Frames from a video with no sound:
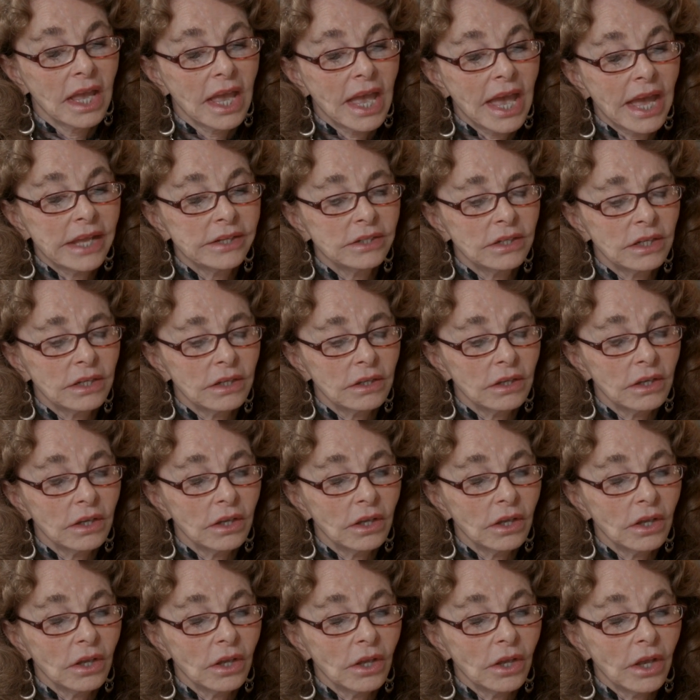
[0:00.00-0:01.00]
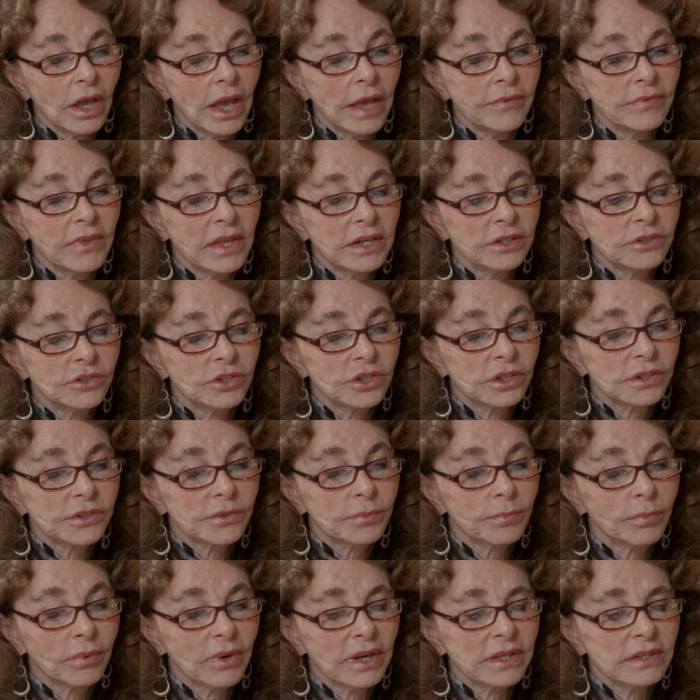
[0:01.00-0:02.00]
and then
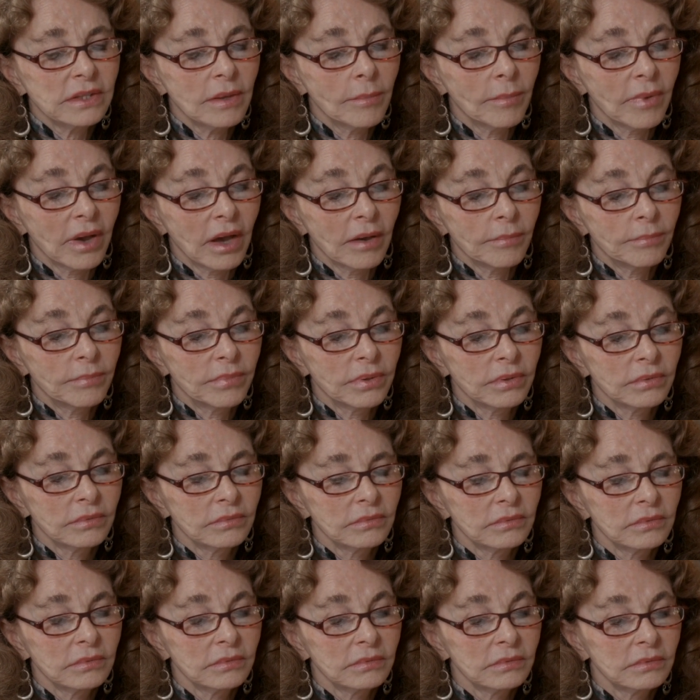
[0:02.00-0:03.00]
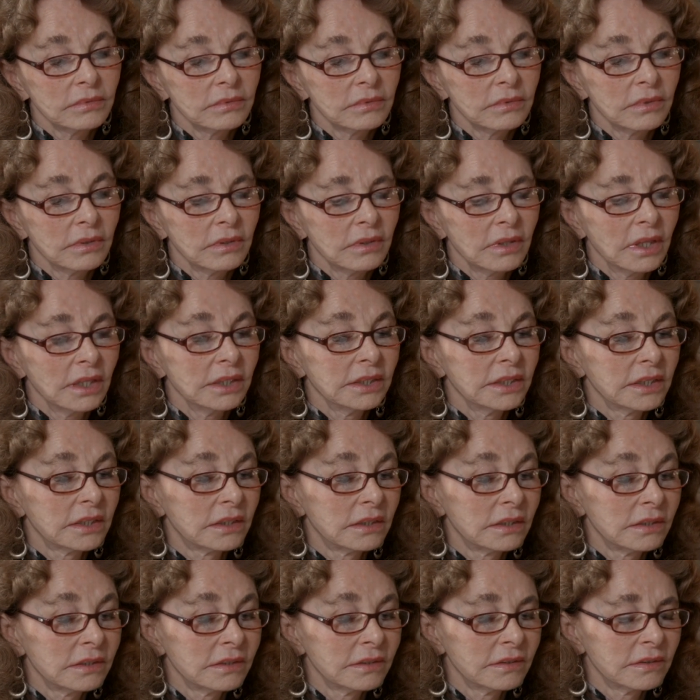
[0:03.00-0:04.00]
just bring them up a
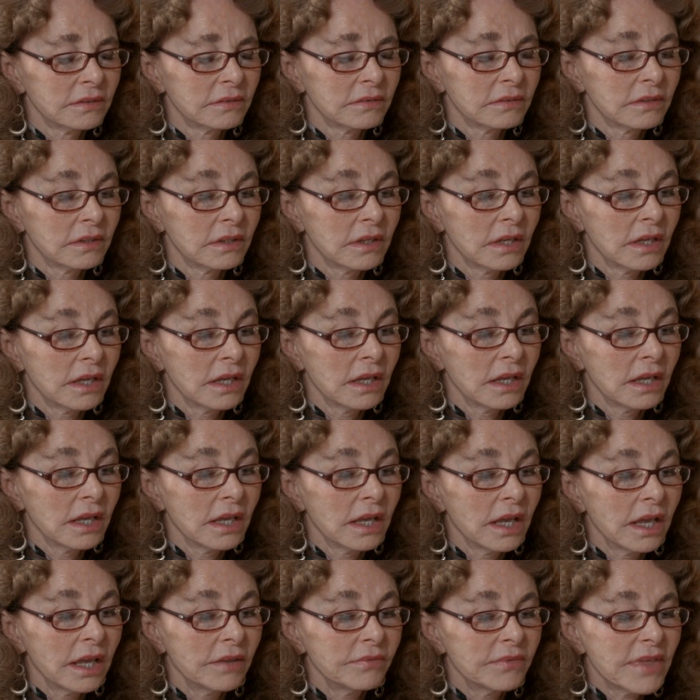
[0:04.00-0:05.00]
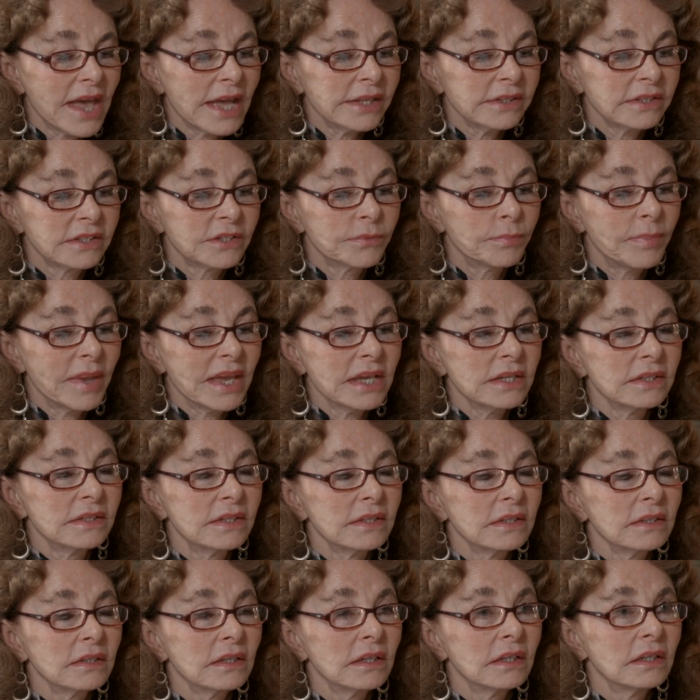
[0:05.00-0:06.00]
little, that
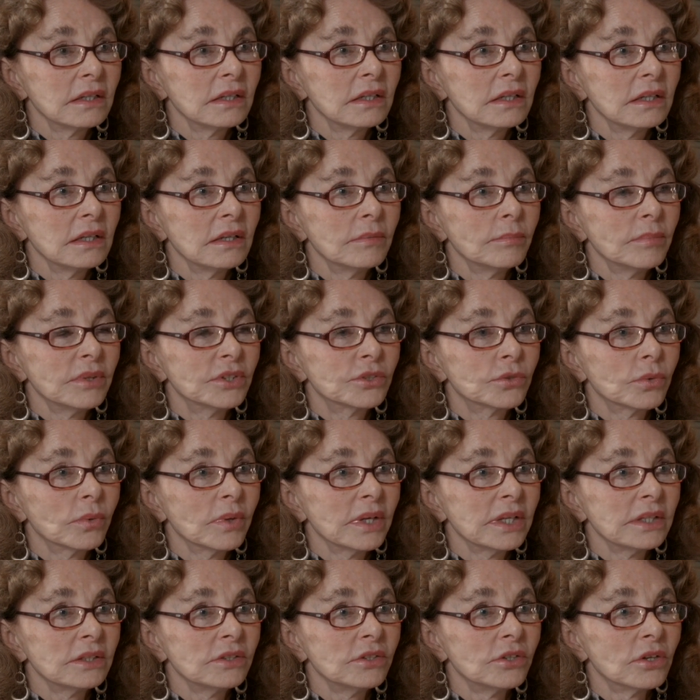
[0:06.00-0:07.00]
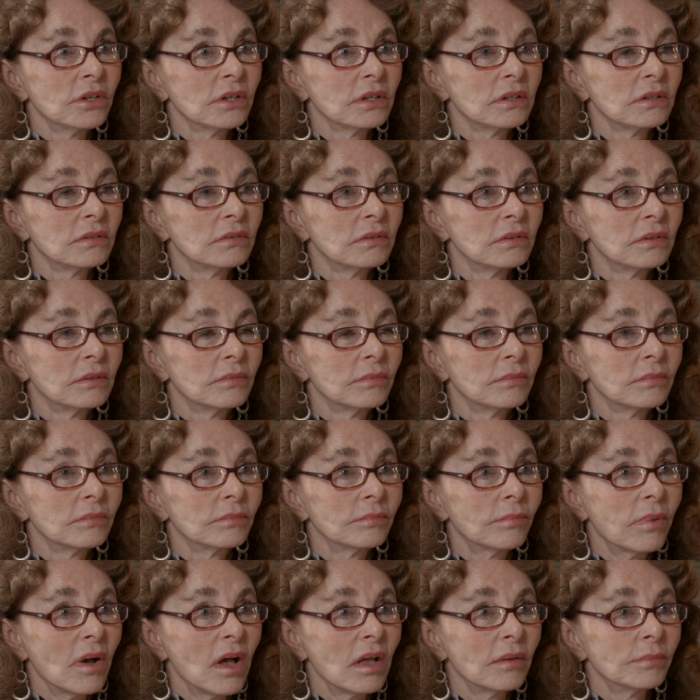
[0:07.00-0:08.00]
space in between your
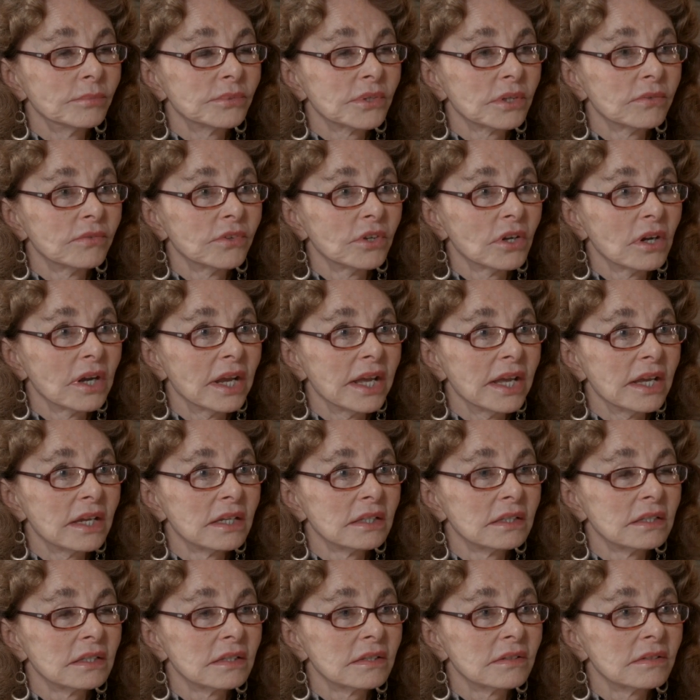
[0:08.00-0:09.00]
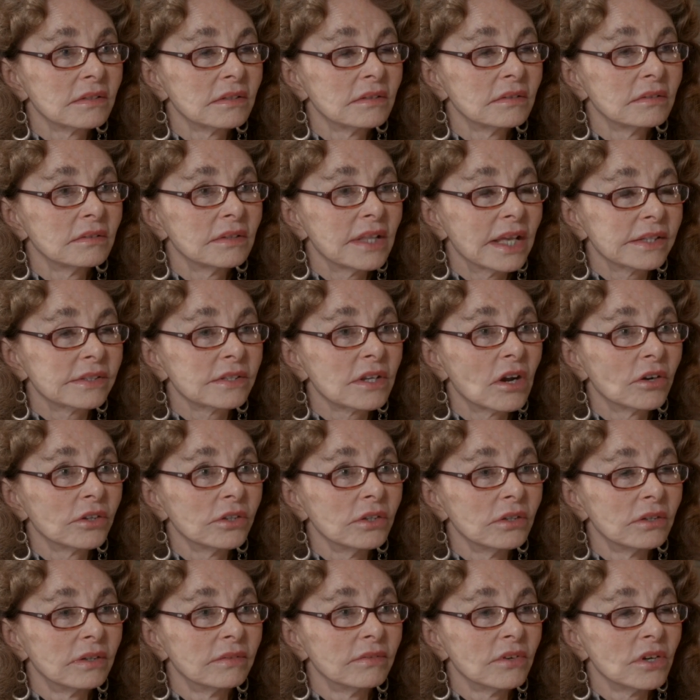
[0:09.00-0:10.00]
palms of your hands, that's our
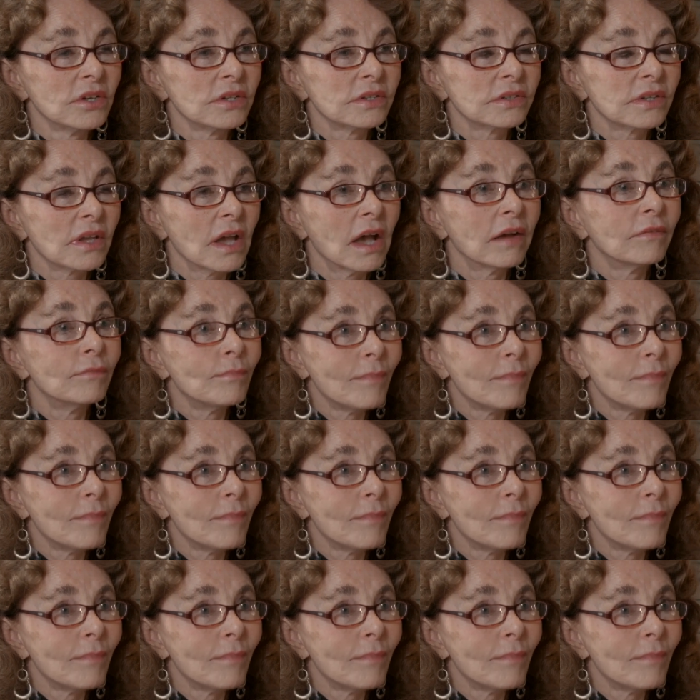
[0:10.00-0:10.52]
universe of